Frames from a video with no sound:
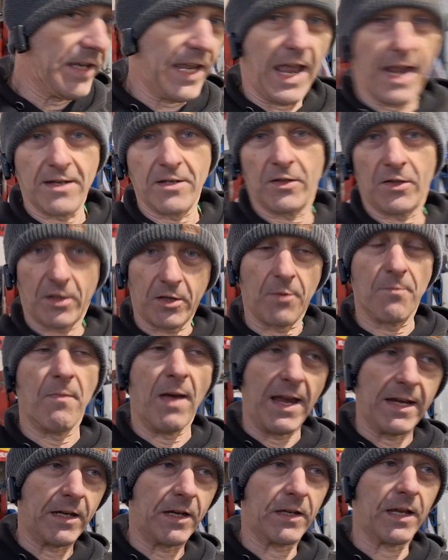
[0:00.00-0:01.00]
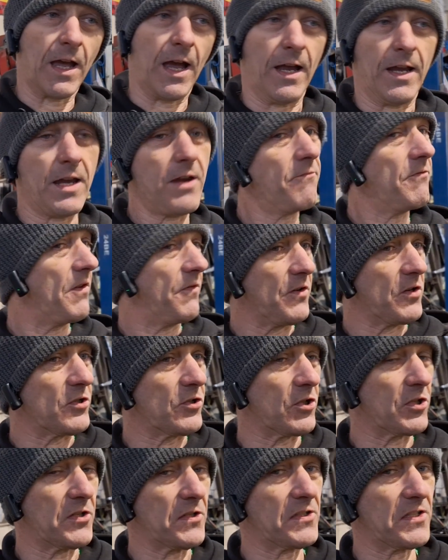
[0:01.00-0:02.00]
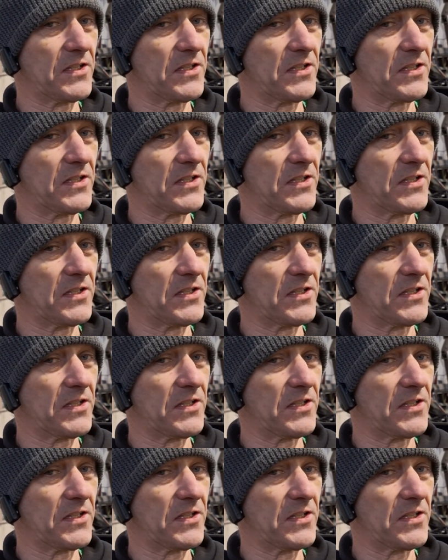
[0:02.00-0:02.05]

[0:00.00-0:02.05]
again, they can make a car, even if it's just a